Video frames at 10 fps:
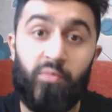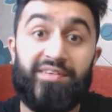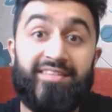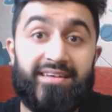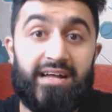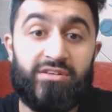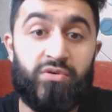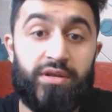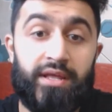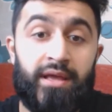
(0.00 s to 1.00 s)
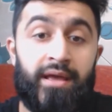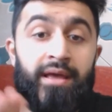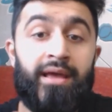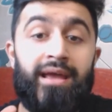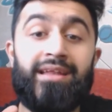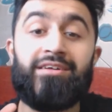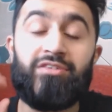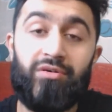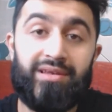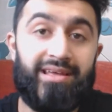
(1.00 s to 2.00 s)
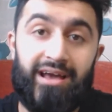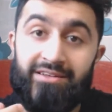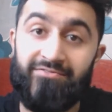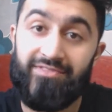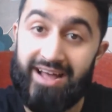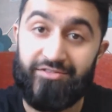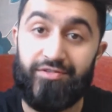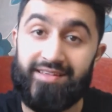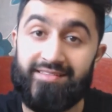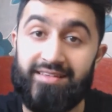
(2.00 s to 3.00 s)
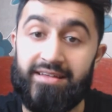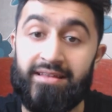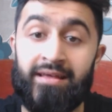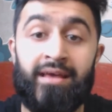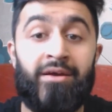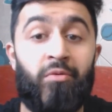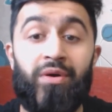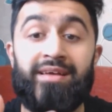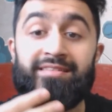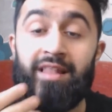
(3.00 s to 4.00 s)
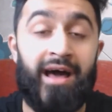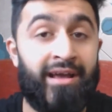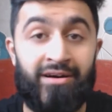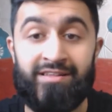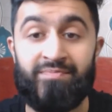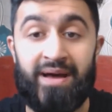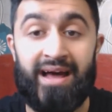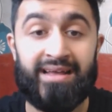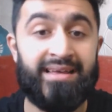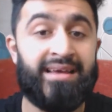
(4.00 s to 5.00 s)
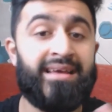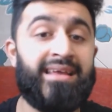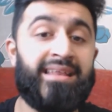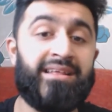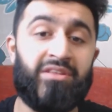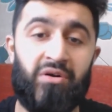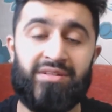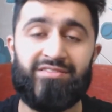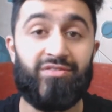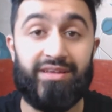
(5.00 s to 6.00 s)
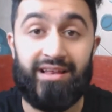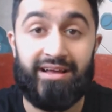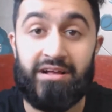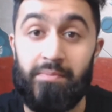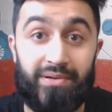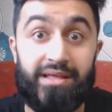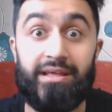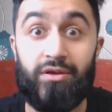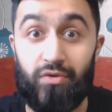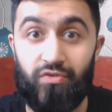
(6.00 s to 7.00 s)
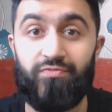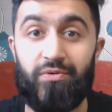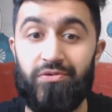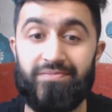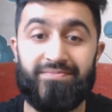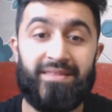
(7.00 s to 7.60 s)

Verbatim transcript: We see Katakuri in a totally unflattering scene where he's lying on his back, eating donuts, looking like a complete goofball.